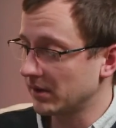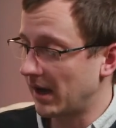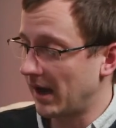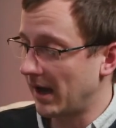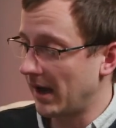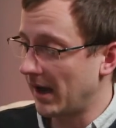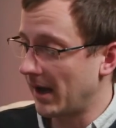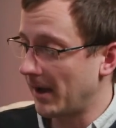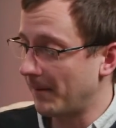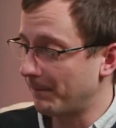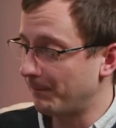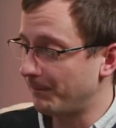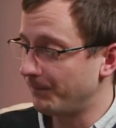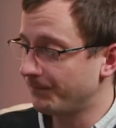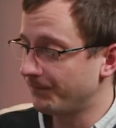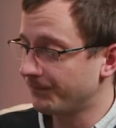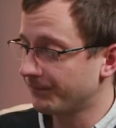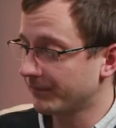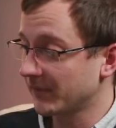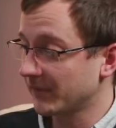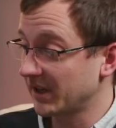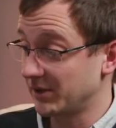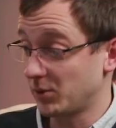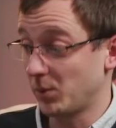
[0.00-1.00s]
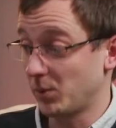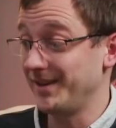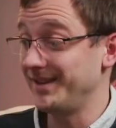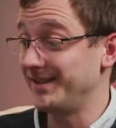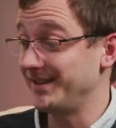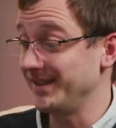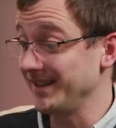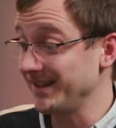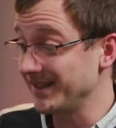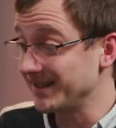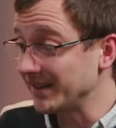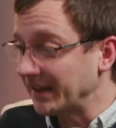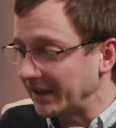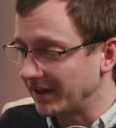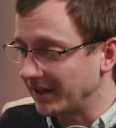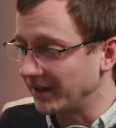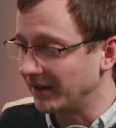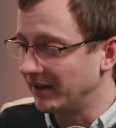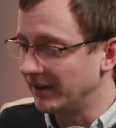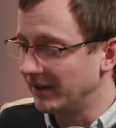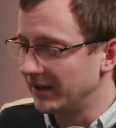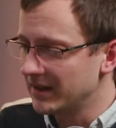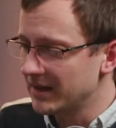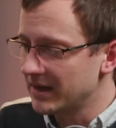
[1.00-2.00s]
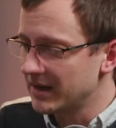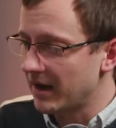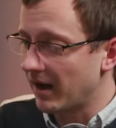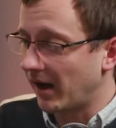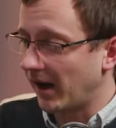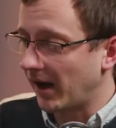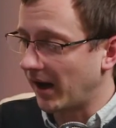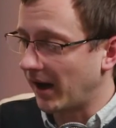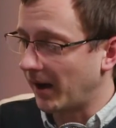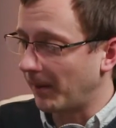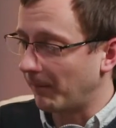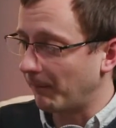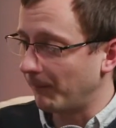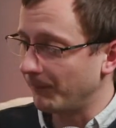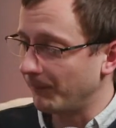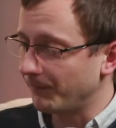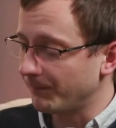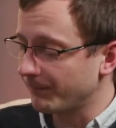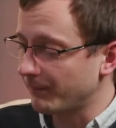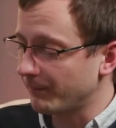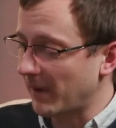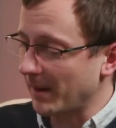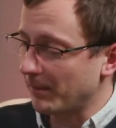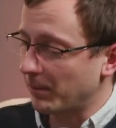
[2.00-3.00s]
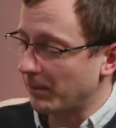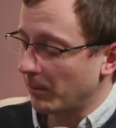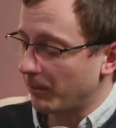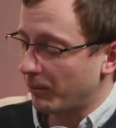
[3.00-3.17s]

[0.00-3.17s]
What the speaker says: 2016 MacBook